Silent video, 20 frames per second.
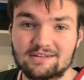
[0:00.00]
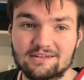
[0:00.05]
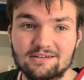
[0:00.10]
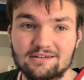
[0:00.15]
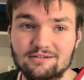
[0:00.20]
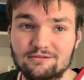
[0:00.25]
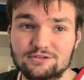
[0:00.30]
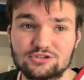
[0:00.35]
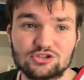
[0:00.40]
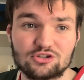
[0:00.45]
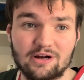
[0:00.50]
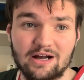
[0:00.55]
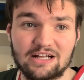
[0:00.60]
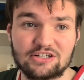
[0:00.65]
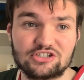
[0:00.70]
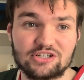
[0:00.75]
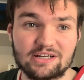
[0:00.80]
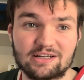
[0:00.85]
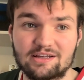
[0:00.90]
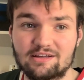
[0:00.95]
Oh,
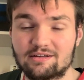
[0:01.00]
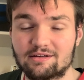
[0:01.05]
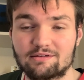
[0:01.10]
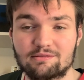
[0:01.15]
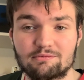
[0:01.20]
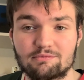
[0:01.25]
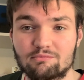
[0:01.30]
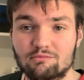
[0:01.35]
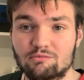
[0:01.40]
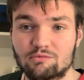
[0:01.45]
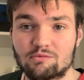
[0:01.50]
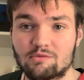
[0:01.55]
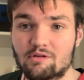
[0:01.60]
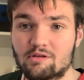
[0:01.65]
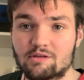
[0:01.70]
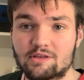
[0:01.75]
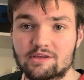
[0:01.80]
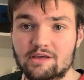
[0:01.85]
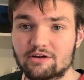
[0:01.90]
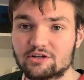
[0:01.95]
Dragic.
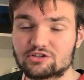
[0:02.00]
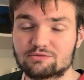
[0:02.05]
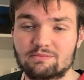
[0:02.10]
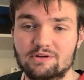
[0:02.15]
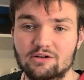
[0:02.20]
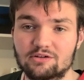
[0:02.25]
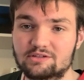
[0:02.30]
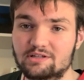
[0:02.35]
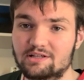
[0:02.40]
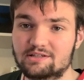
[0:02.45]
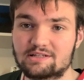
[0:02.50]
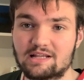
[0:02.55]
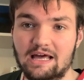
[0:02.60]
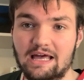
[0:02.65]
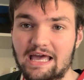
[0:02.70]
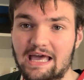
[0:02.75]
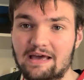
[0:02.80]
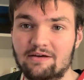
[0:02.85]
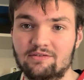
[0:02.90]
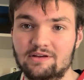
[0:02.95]
Chris Middleton's not
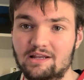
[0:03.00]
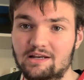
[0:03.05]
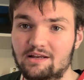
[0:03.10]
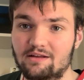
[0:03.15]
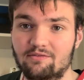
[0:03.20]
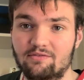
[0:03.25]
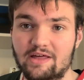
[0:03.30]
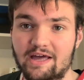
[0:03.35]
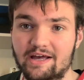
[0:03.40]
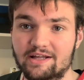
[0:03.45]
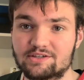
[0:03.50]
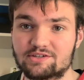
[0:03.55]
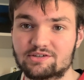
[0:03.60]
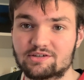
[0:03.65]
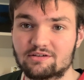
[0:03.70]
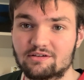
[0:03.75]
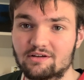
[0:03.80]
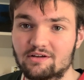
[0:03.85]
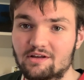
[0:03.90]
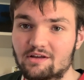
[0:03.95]
having any of that.
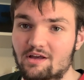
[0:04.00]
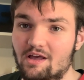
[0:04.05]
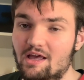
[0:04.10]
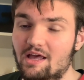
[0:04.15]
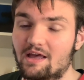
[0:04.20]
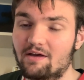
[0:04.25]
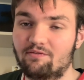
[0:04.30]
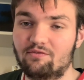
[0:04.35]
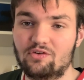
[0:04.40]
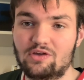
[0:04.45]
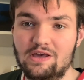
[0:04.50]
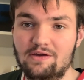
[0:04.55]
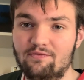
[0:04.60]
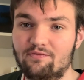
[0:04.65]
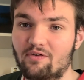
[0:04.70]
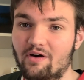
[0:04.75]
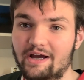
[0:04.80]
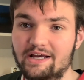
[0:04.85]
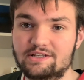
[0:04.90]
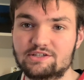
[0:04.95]
If he
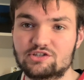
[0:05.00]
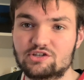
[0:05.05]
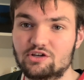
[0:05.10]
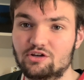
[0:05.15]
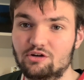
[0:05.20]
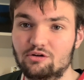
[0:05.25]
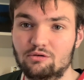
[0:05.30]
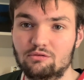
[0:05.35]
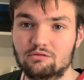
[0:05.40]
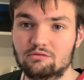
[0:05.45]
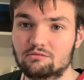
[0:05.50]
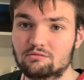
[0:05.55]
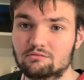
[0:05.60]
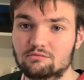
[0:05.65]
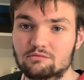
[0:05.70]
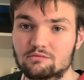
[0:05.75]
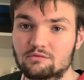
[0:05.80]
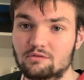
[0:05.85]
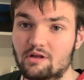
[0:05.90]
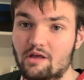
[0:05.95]
fights you,
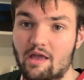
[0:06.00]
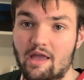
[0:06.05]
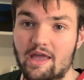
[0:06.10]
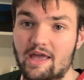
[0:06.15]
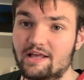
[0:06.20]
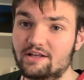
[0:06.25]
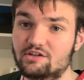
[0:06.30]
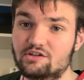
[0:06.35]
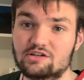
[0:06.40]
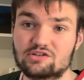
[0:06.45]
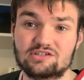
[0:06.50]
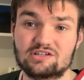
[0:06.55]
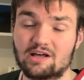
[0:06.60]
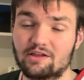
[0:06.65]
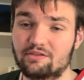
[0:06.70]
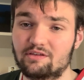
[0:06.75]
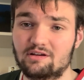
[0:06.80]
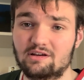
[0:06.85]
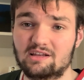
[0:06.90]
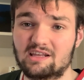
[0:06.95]
it's just
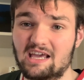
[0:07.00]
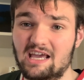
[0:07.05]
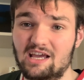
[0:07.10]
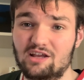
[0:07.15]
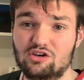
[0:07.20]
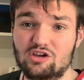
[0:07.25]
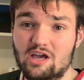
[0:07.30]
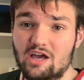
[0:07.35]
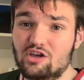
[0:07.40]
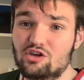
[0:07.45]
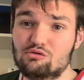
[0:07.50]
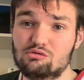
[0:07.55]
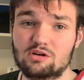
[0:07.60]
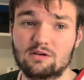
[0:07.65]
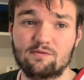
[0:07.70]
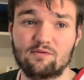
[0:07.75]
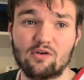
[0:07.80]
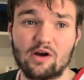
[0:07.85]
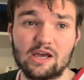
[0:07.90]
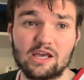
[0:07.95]
nothing to gain. Yeah, you
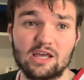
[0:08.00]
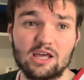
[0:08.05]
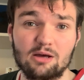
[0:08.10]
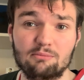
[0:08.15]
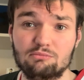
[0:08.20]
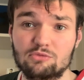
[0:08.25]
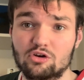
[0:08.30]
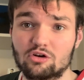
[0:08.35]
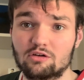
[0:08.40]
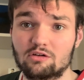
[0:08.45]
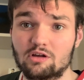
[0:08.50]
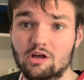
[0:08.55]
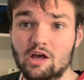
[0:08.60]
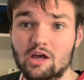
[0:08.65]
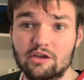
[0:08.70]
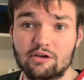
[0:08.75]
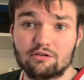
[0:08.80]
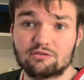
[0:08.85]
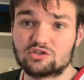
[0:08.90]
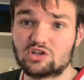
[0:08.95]
could fight him.
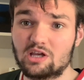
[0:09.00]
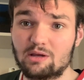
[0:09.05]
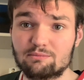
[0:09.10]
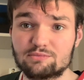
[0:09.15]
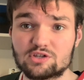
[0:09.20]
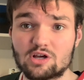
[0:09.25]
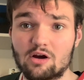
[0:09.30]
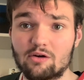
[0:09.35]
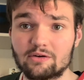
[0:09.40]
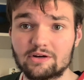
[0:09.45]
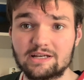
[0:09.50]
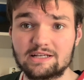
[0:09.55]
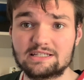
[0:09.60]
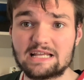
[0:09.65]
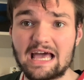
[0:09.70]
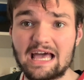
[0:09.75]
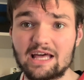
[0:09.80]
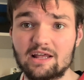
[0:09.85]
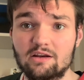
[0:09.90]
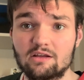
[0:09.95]
Your team's already
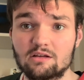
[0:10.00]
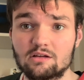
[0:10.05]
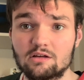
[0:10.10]
dead.